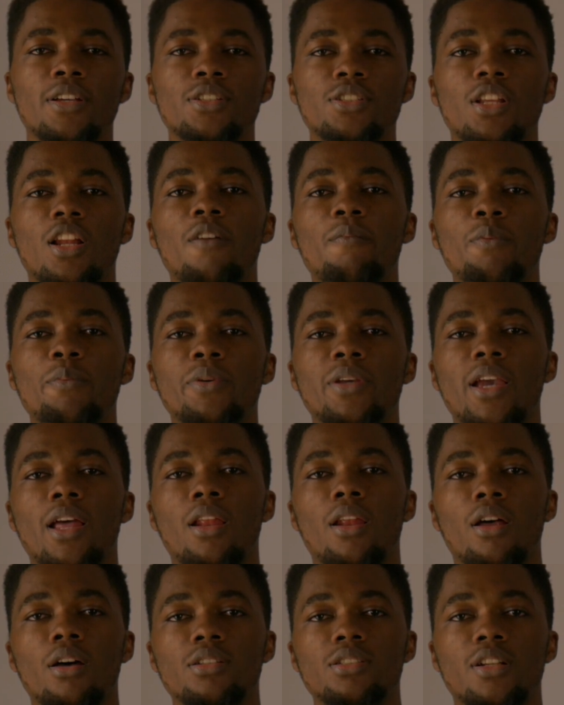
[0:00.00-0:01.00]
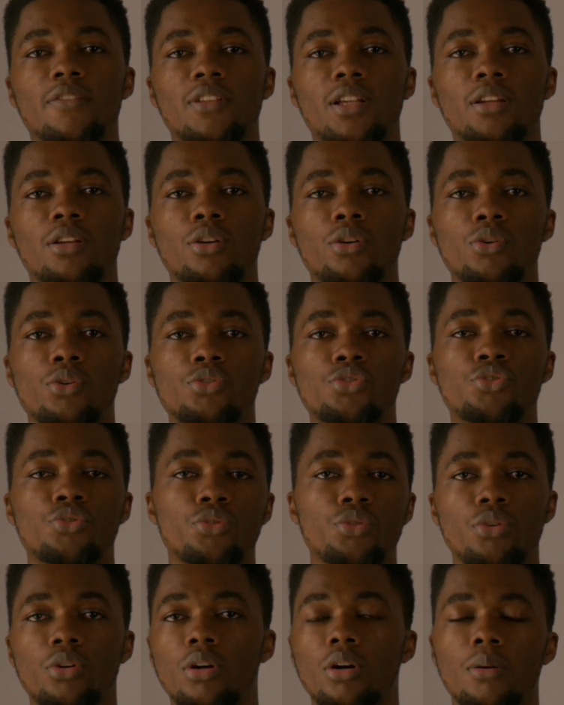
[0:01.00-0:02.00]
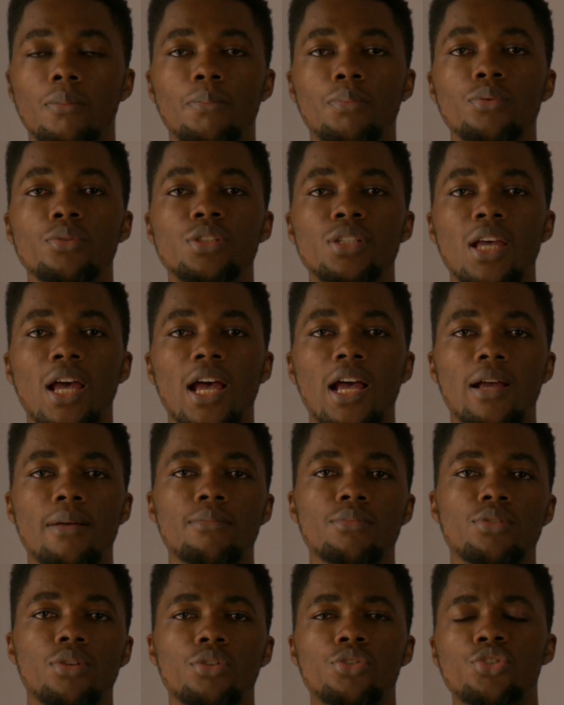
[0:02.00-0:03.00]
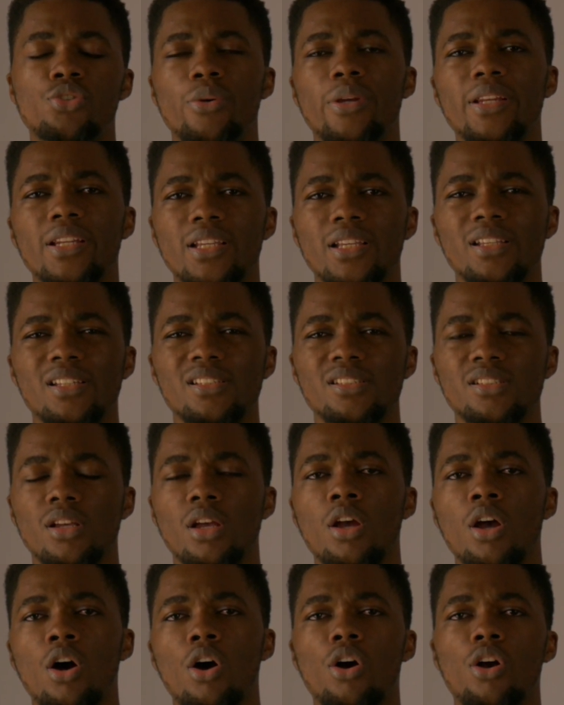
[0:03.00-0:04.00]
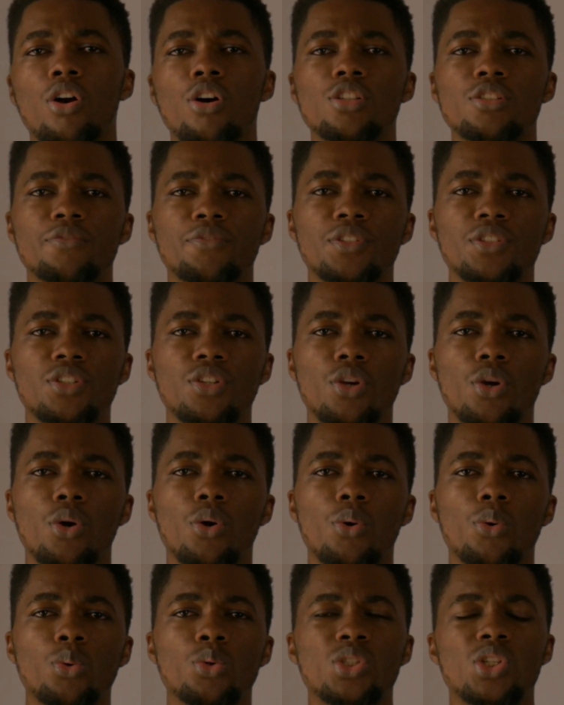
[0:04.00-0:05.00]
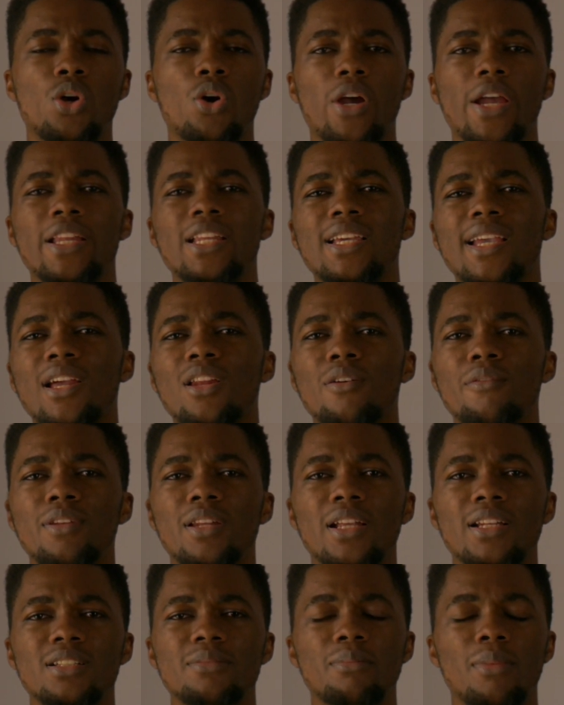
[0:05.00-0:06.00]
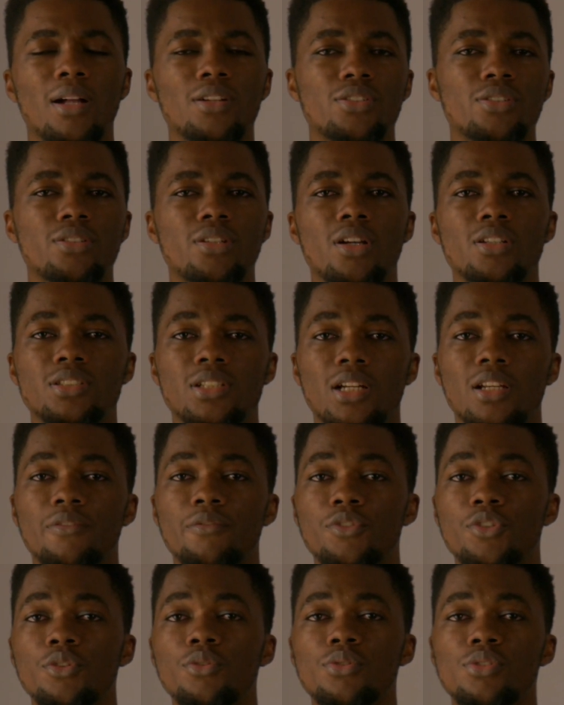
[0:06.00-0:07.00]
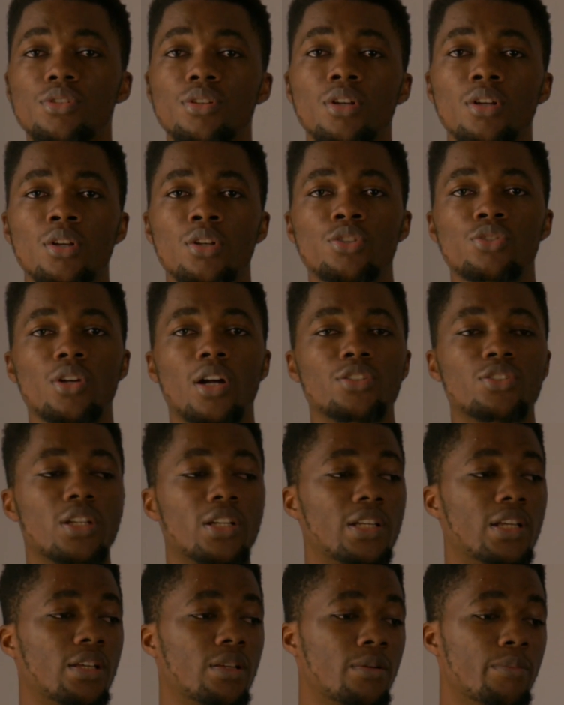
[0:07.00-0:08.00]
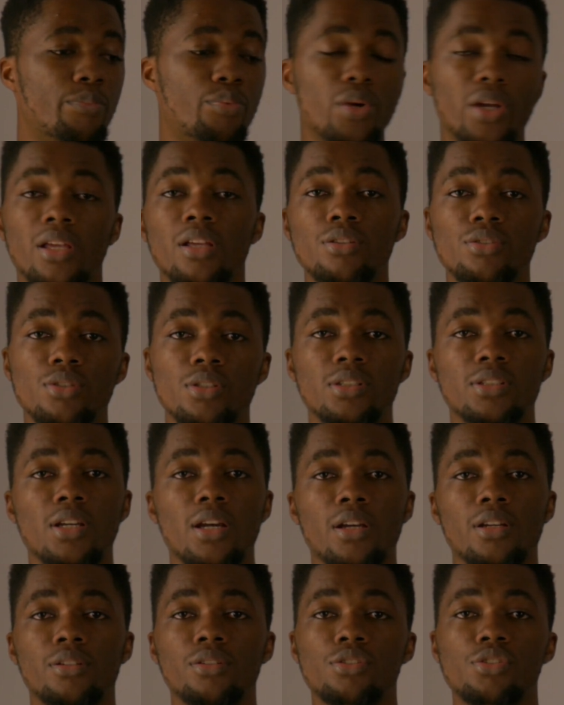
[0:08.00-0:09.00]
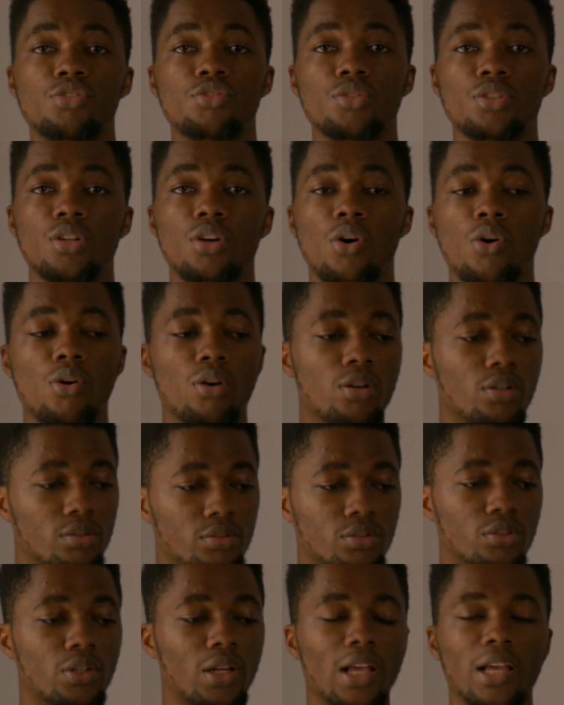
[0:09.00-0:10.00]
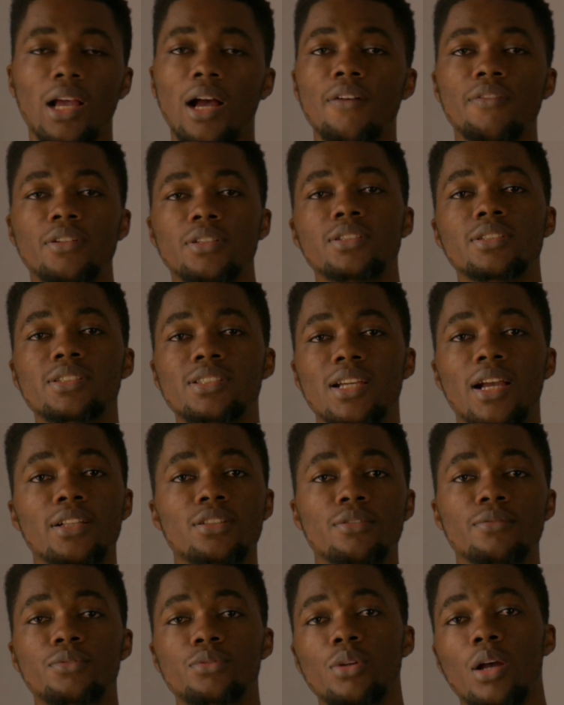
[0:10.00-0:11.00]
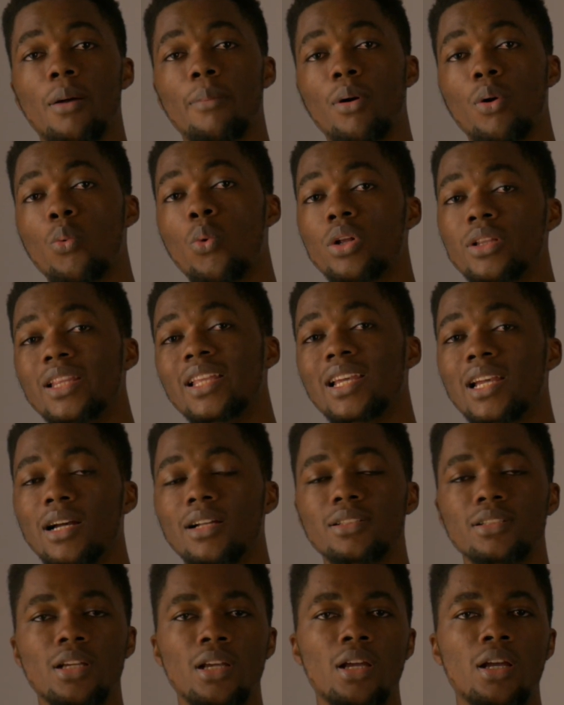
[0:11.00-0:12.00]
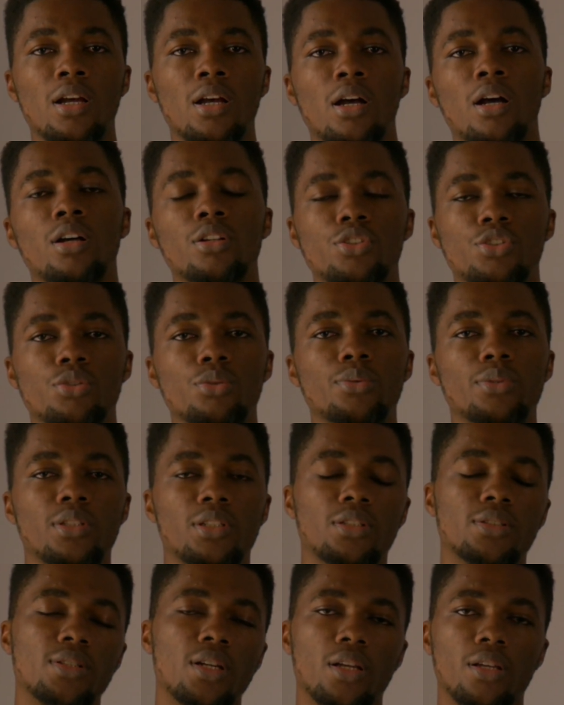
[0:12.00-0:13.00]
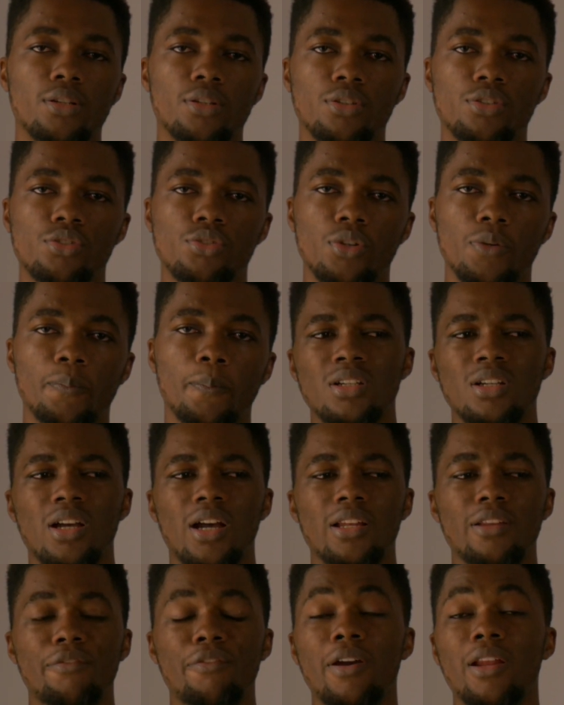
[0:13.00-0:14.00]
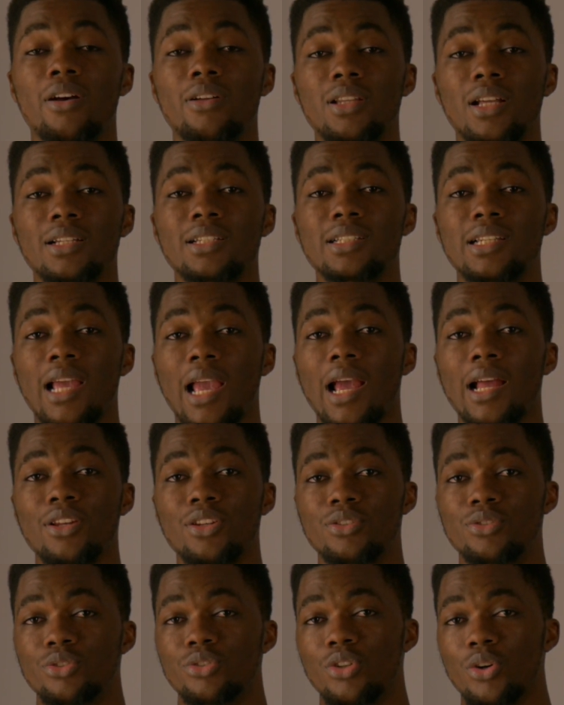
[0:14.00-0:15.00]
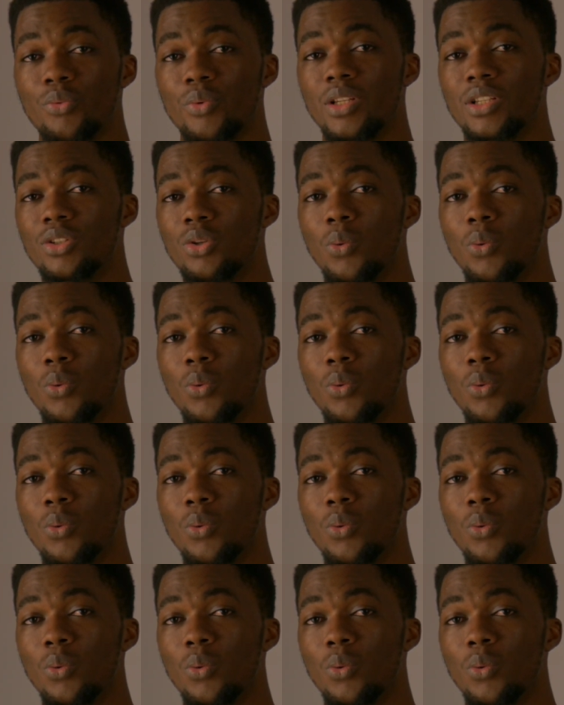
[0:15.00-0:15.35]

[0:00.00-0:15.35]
So a lot of people get lost after they go through boot camps or trainings or course videos or any kind of learning materials that they've used to actually break into the tech industry or like have an insight about what they can do in the tech industry. And they find out that they do not really